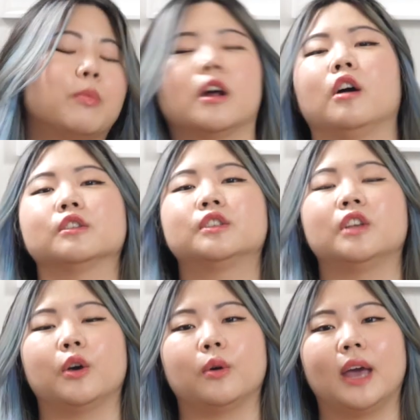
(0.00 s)
but
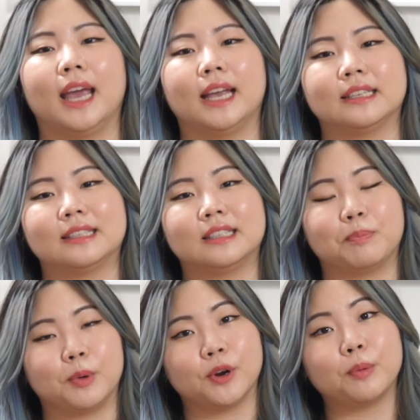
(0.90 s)
also a
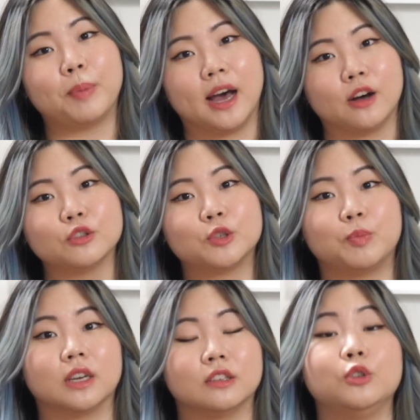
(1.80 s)
zipper
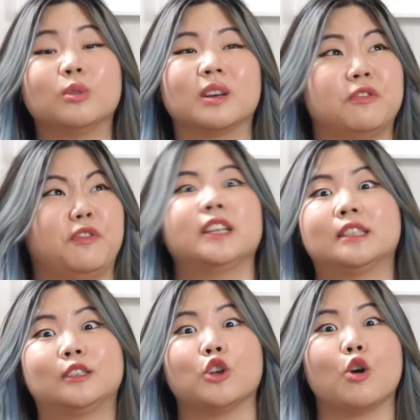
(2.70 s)
pouch, because you can
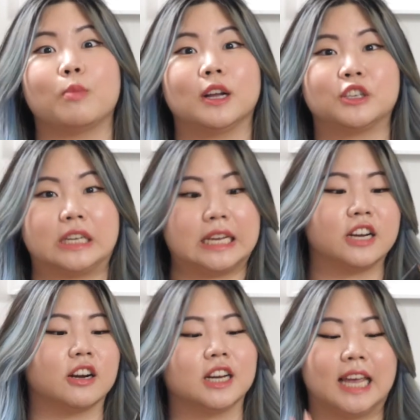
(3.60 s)
fit so much in
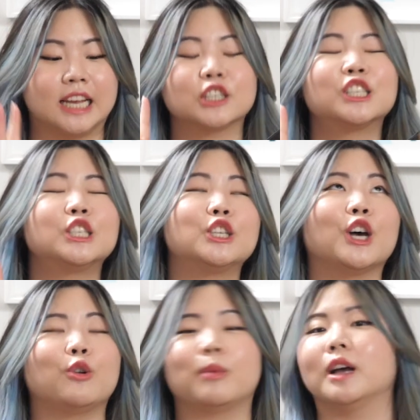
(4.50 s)
here, like
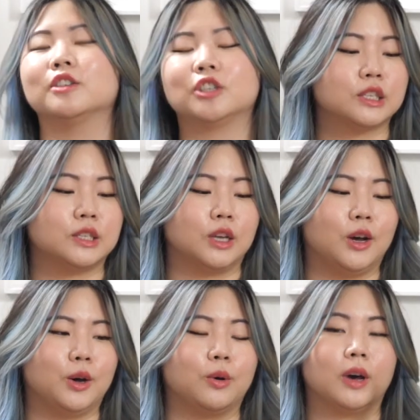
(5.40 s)
so much.
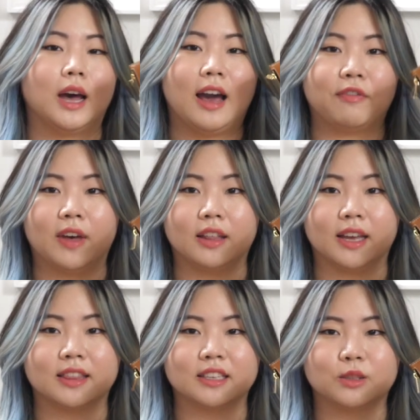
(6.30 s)
So I felt
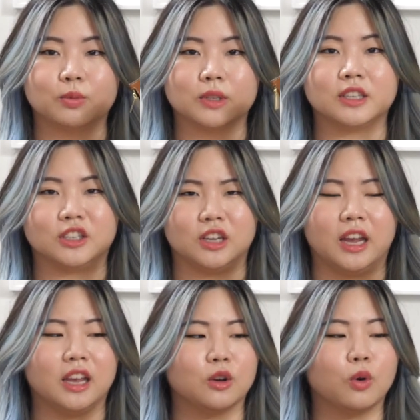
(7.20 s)
like this was such
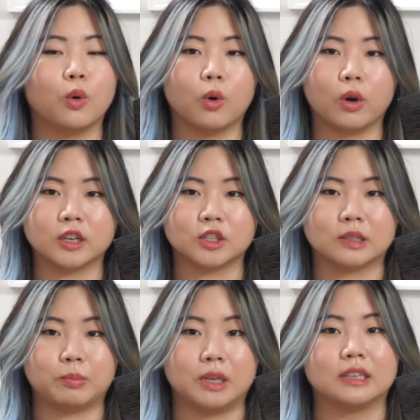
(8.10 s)
a
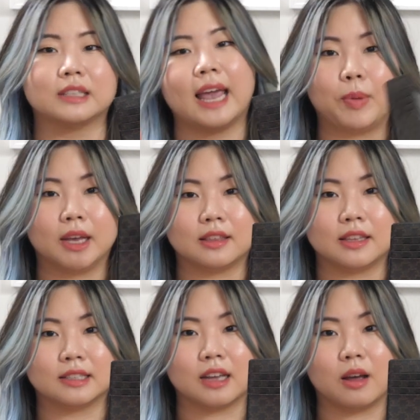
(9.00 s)
gorgeous piece. I picked
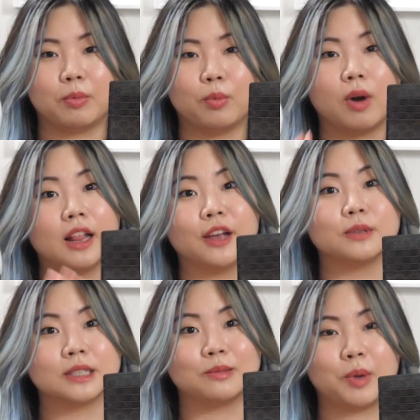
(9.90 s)
this up while I
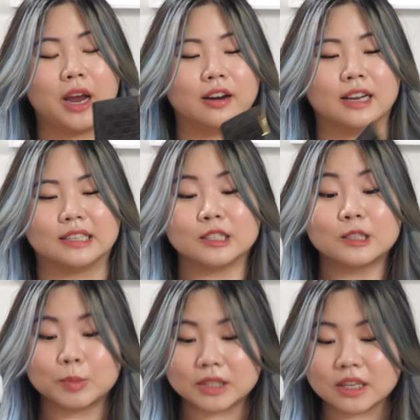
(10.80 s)
was in Paris
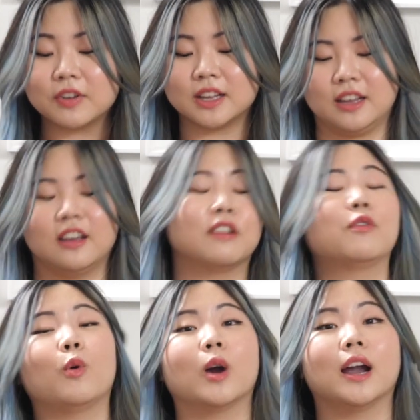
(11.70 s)
specifically
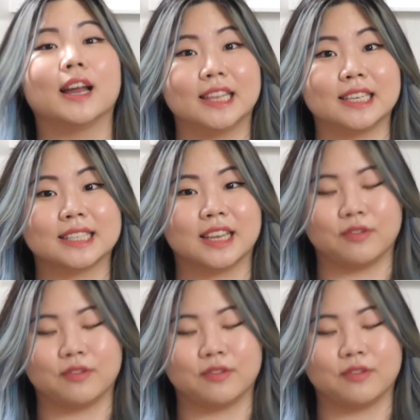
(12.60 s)
for this